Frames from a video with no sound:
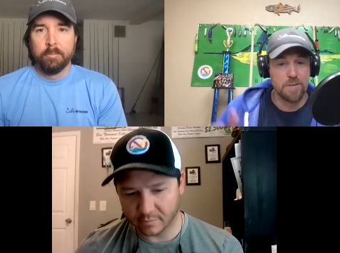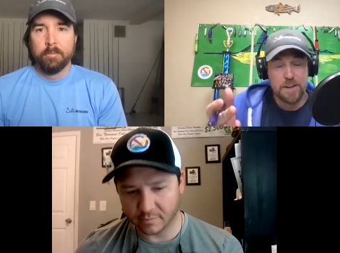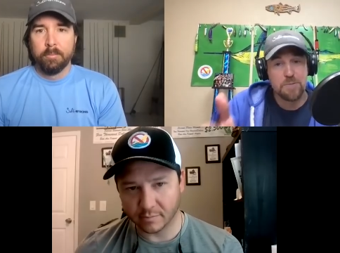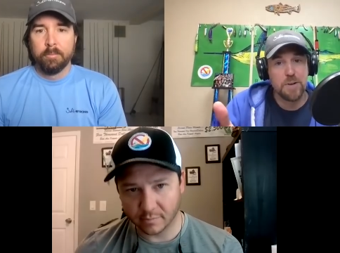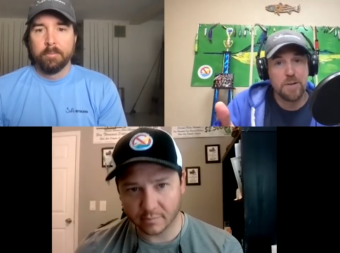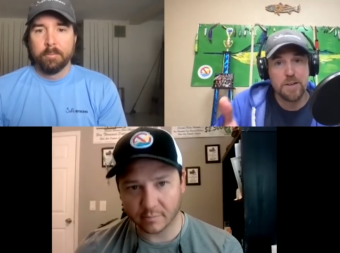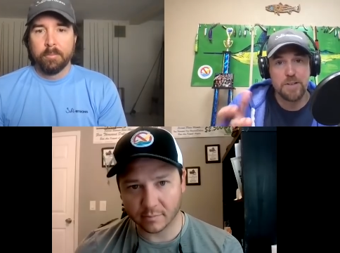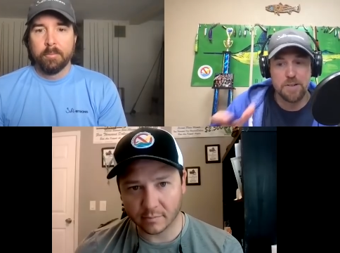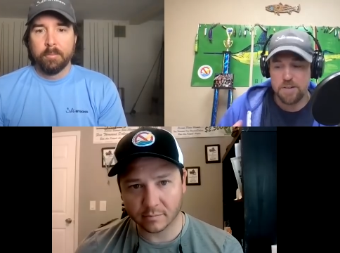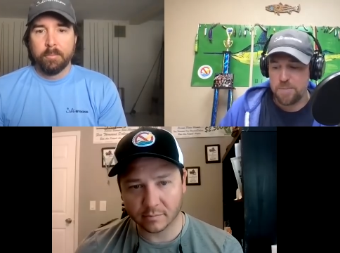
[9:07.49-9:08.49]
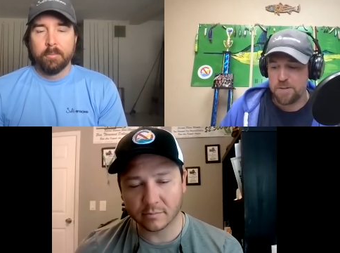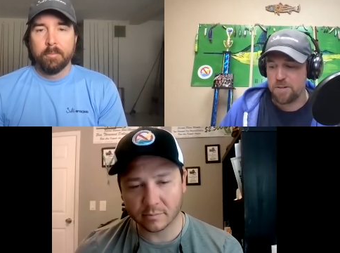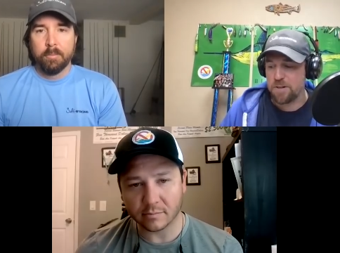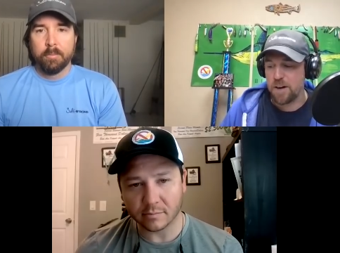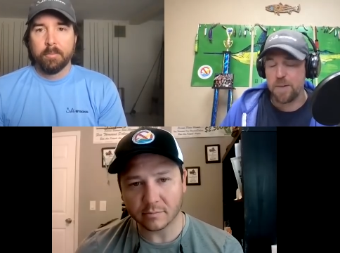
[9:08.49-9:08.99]
Speaker 1: And that's what you did, Justin. I mean,
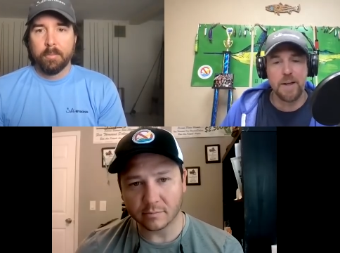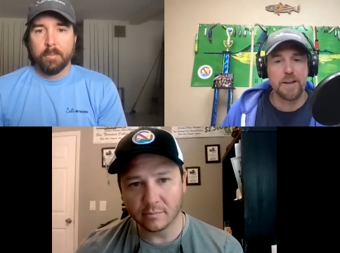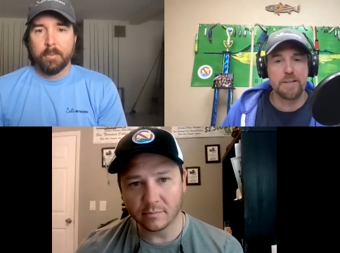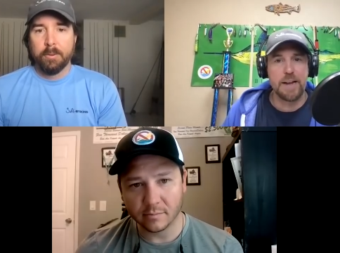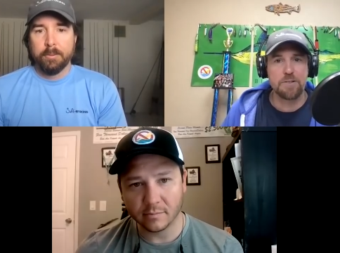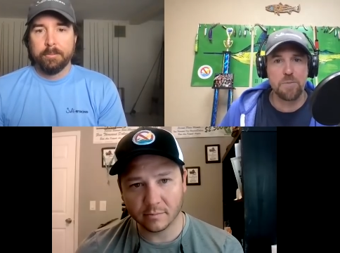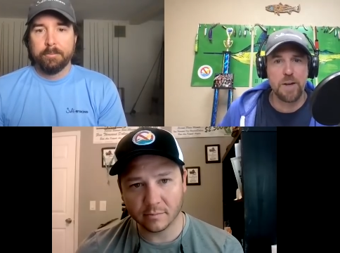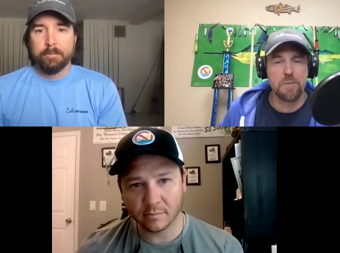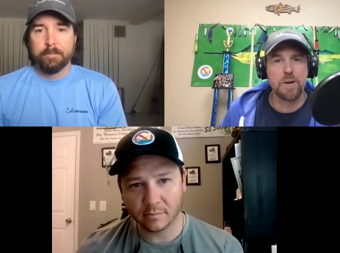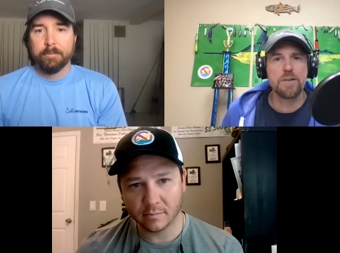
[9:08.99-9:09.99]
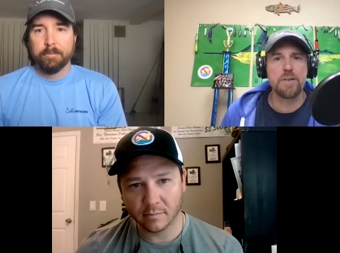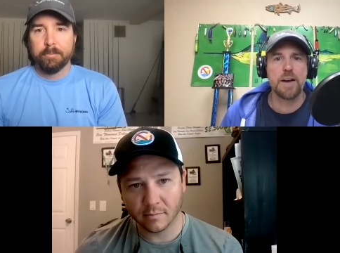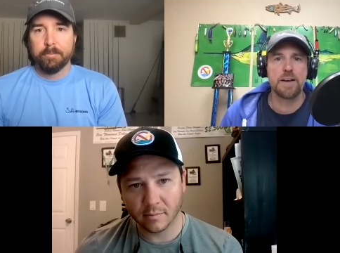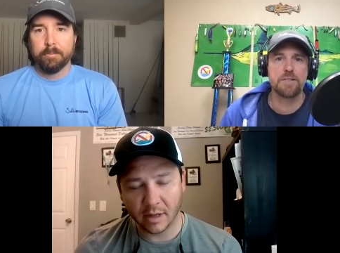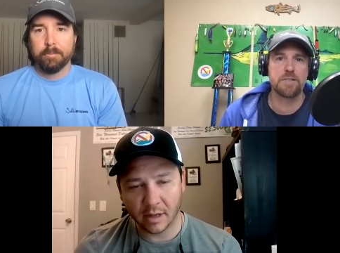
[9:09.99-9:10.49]
to talk about like last week, what did you
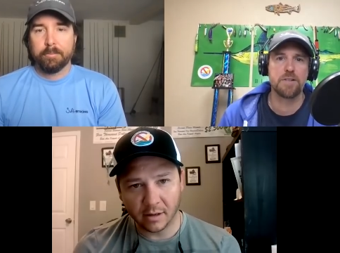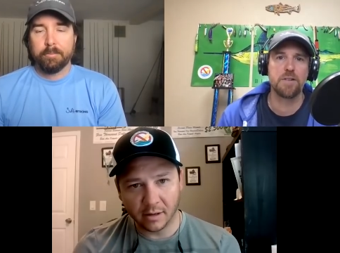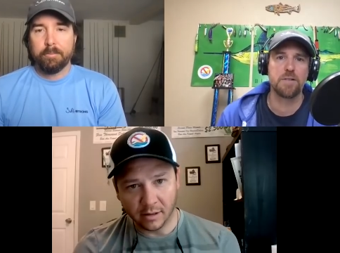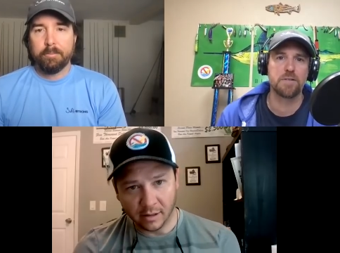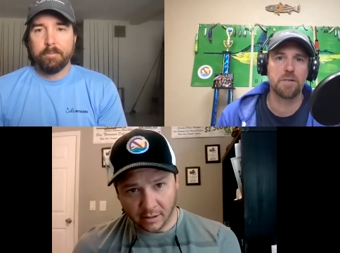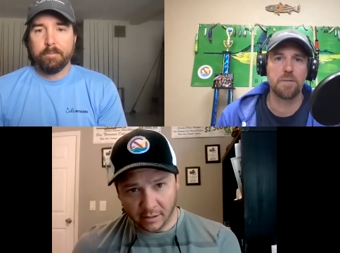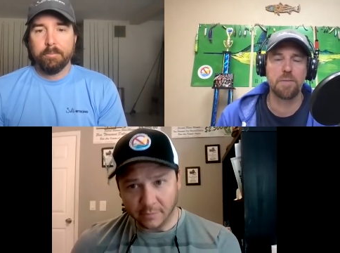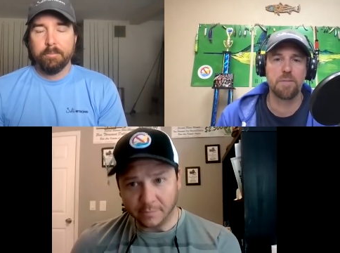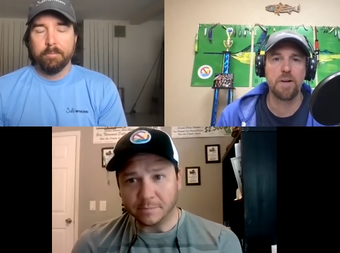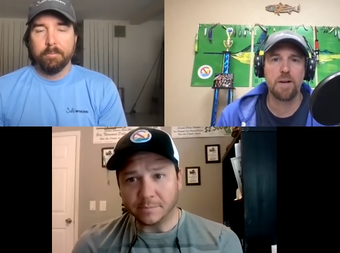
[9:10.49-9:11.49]
guys use? So we